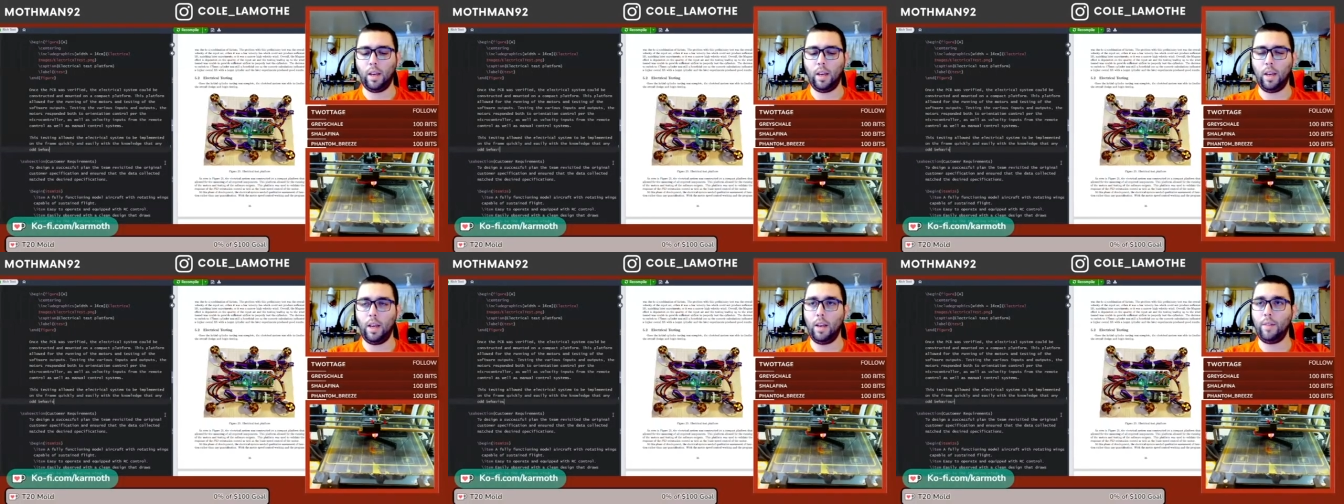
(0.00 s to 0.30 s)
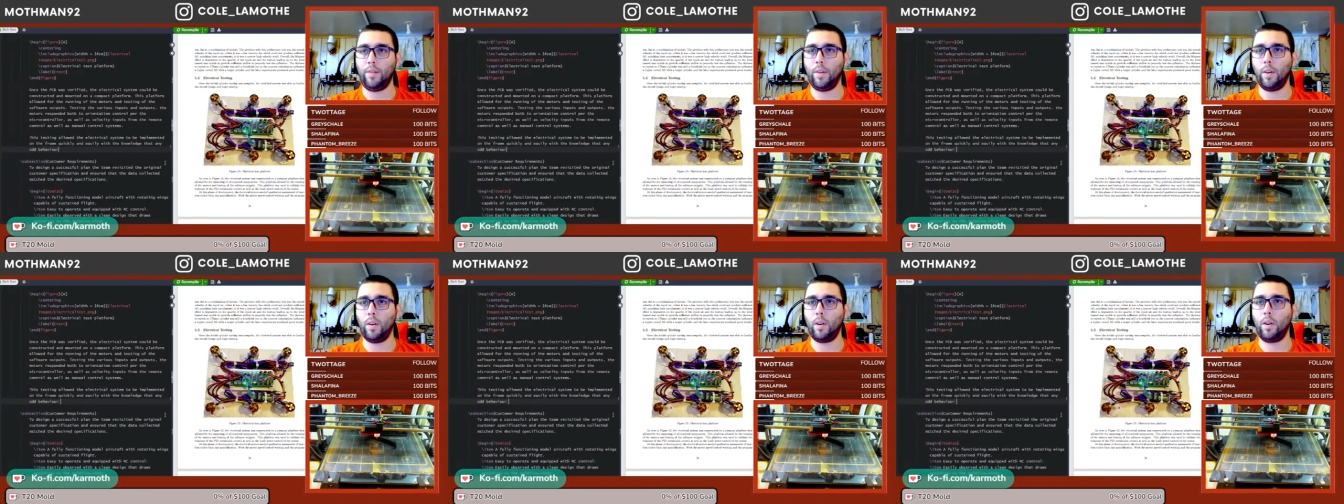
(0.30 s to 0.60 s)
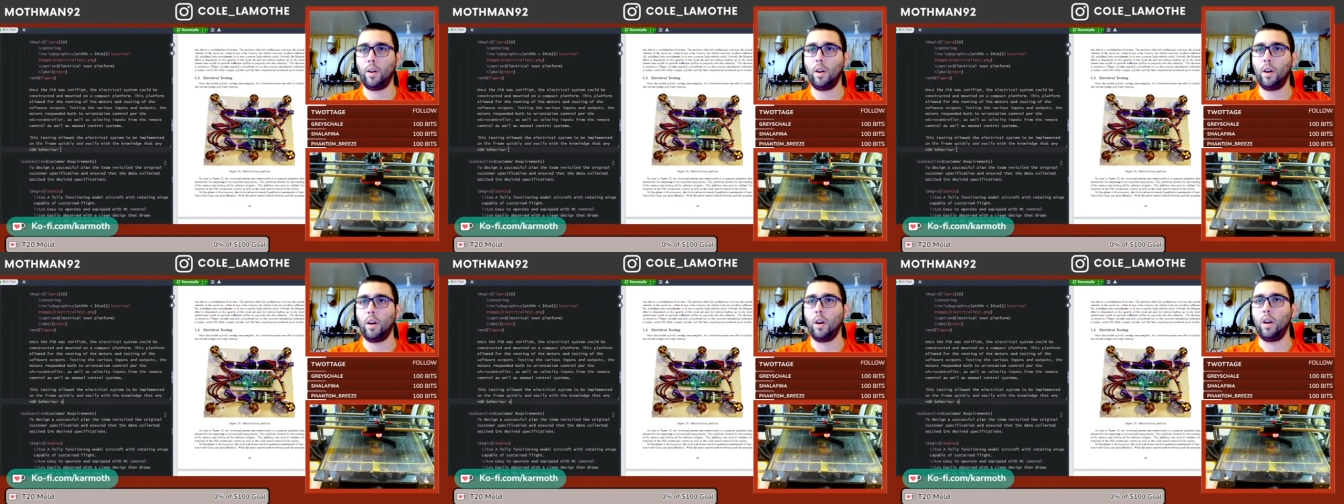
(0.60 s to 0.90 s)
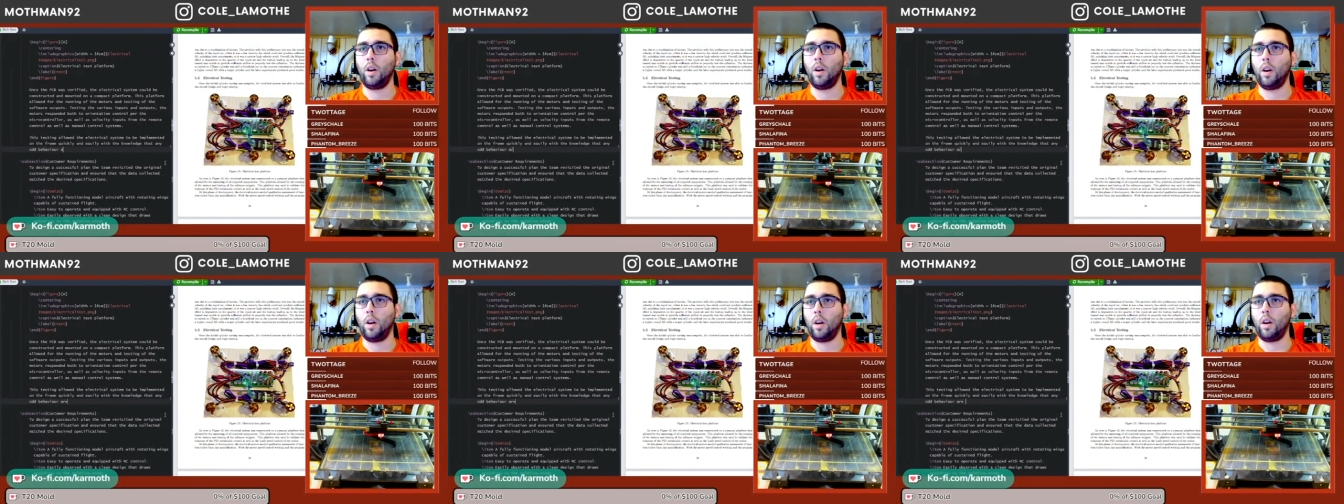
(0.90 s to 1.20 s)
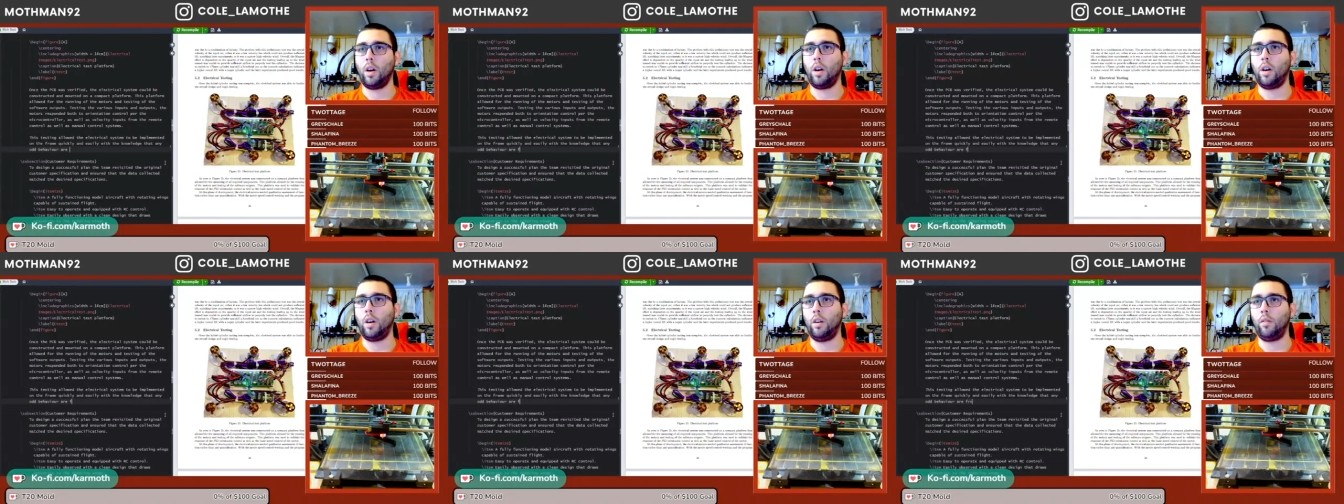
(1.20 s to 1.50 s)
behavior
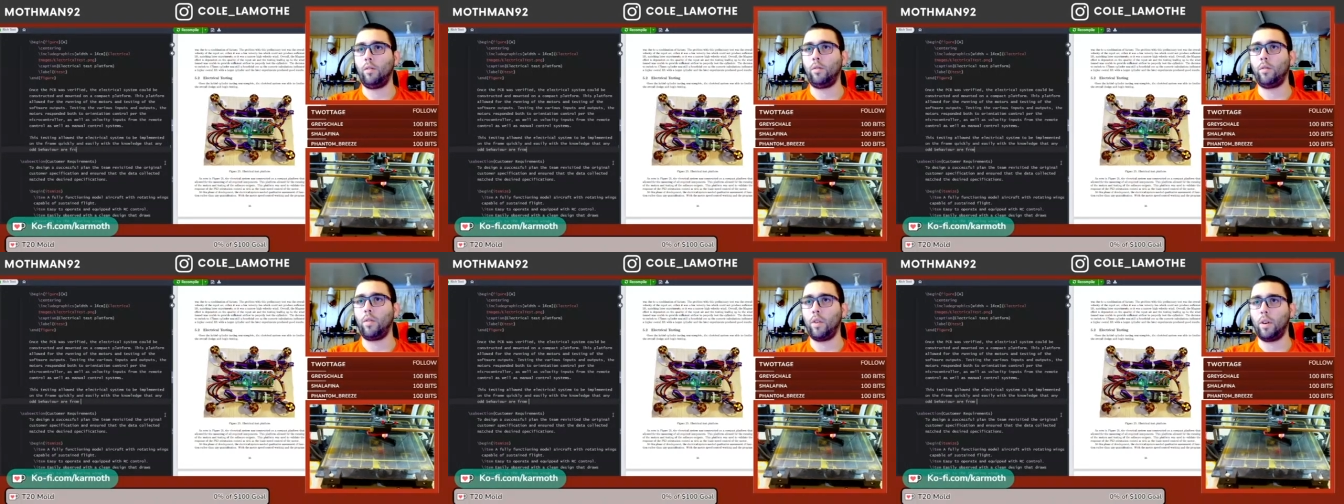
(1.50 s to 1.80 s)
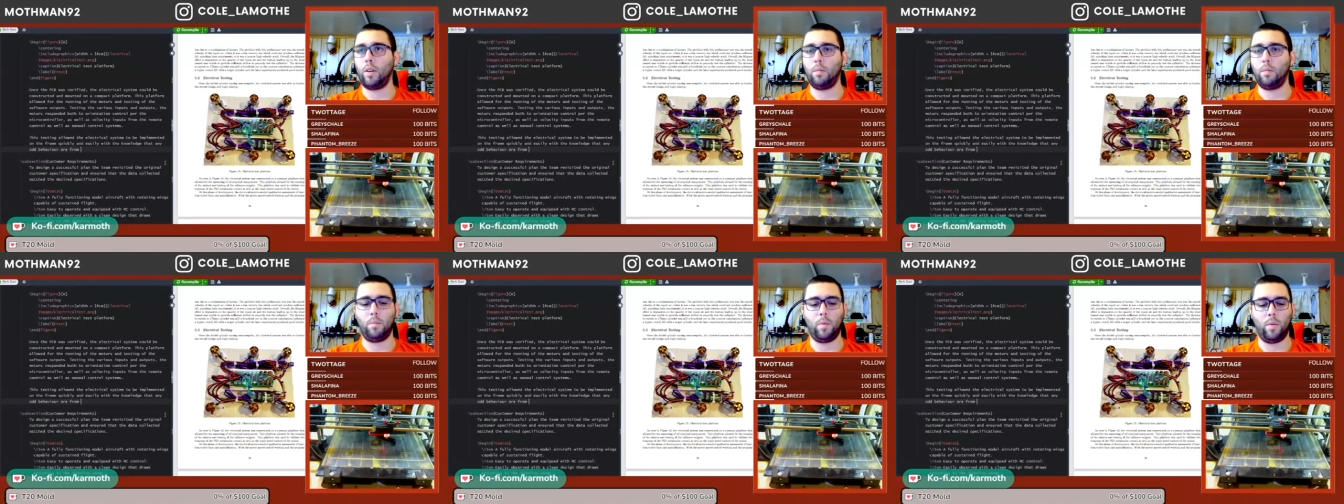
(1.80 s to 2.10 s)
are from